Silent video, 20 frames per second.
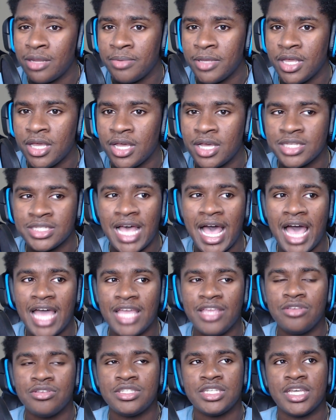because I
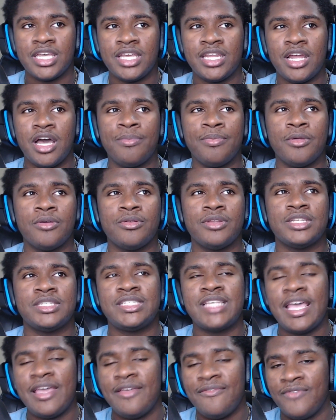used to can upload the
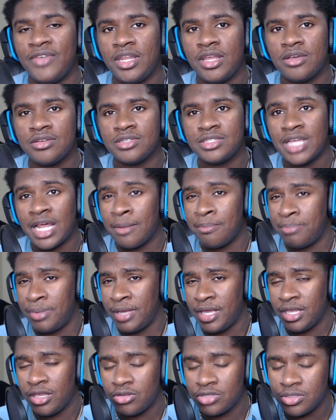same videos that a
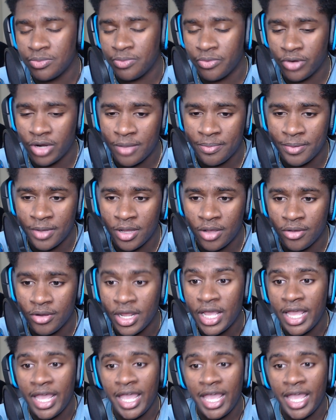big YouTuber would upload.